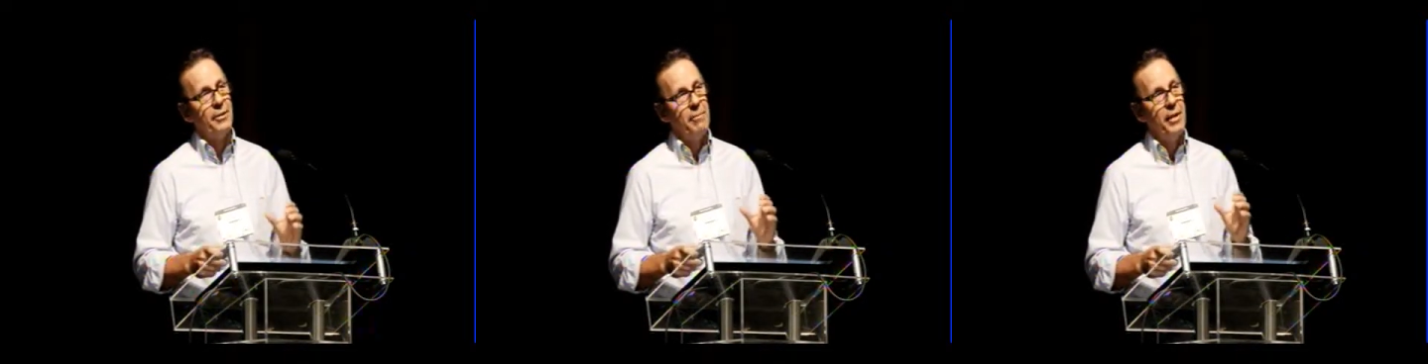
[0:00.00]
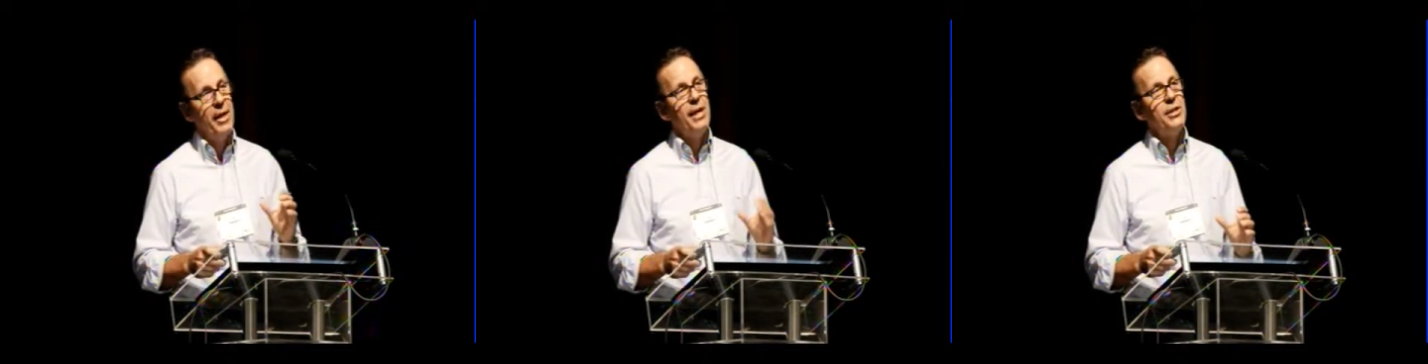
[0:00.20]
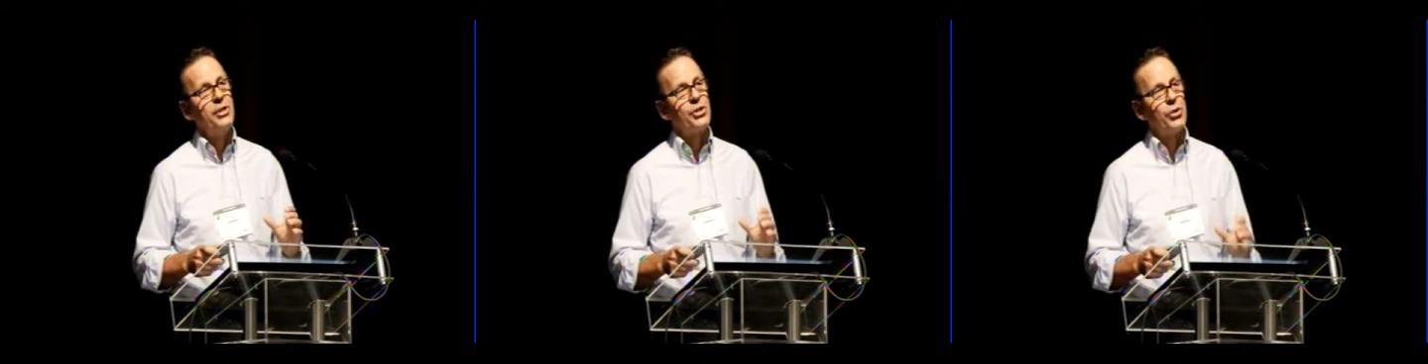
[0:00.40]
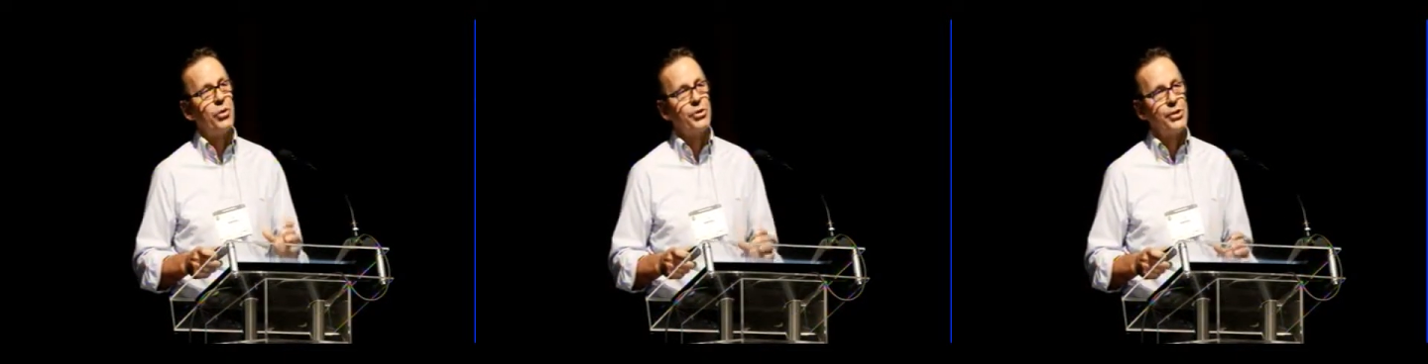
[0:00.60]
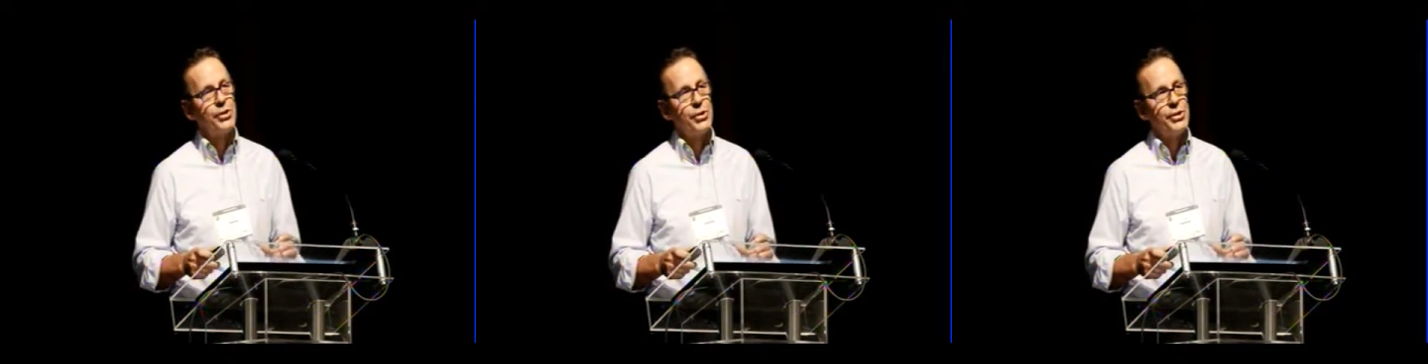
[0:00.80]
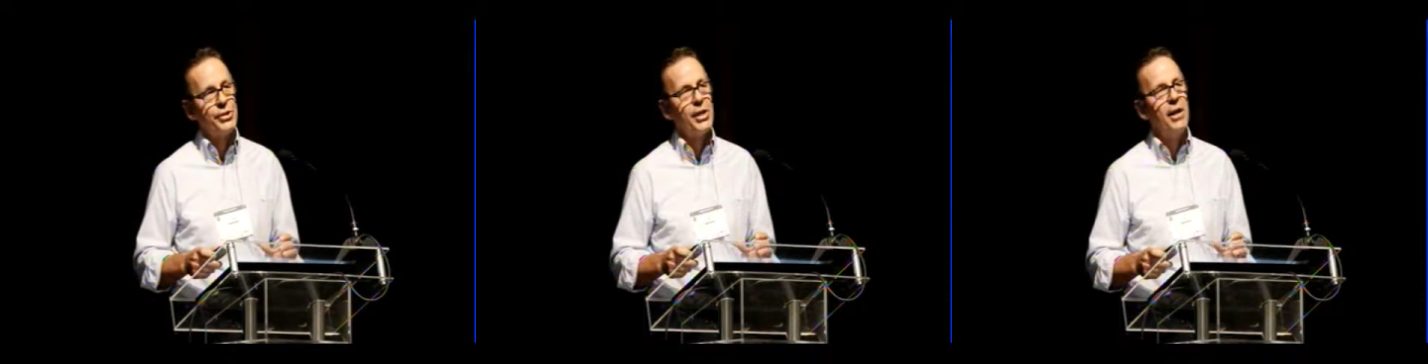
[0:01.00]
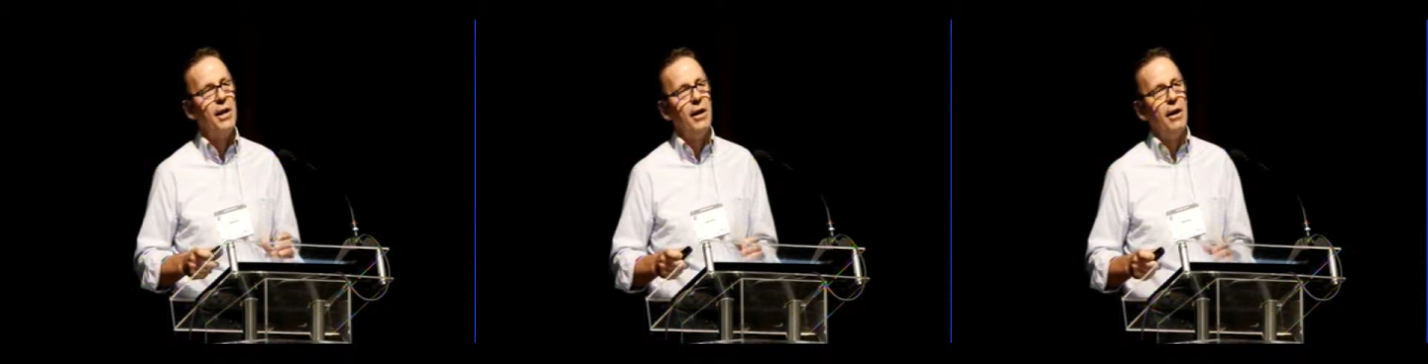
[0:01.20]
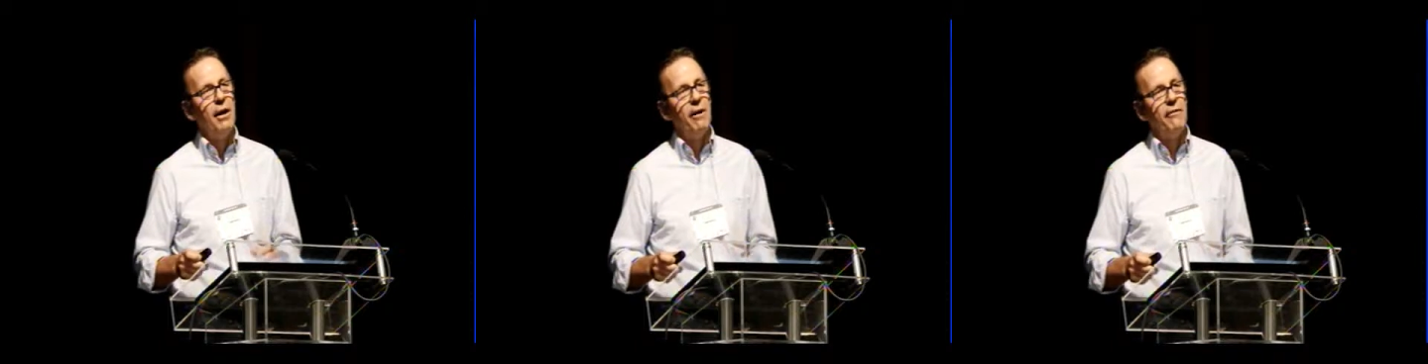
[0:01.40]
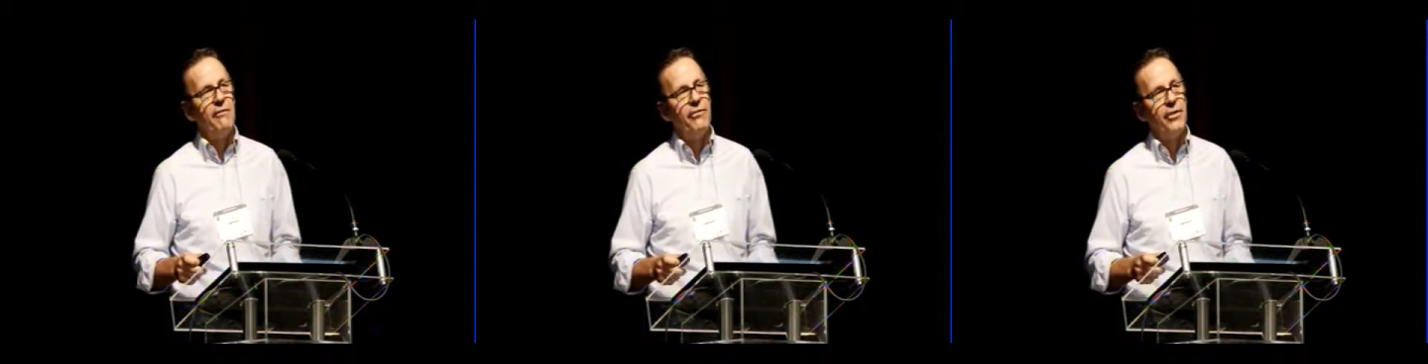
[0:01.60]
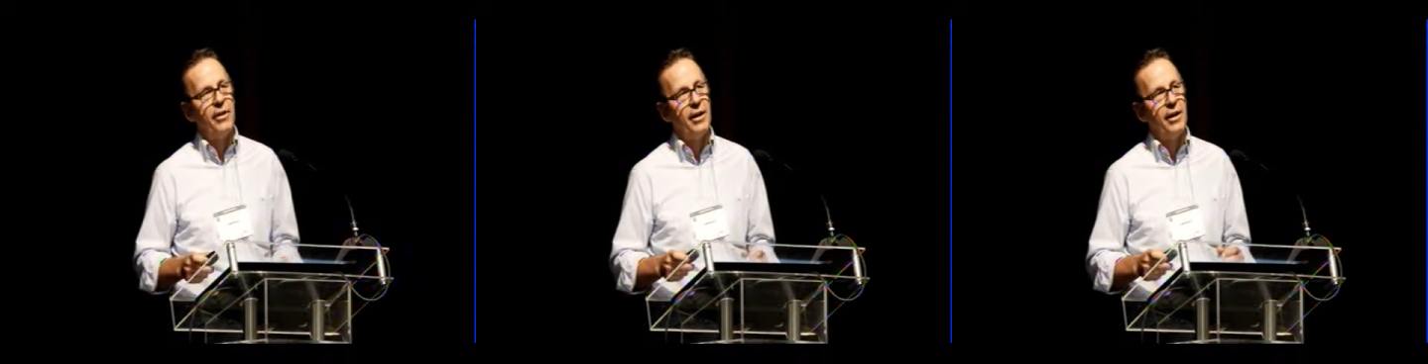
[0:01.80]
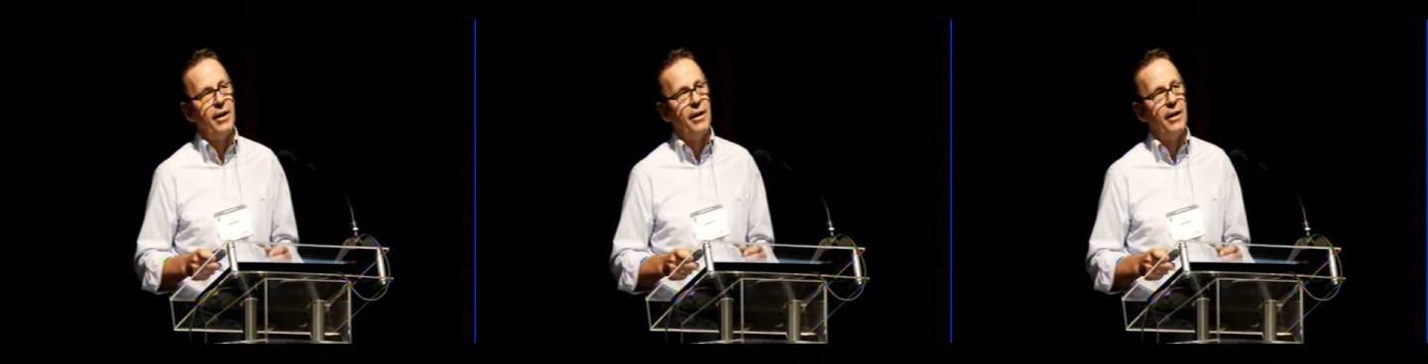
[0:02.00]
the main sources of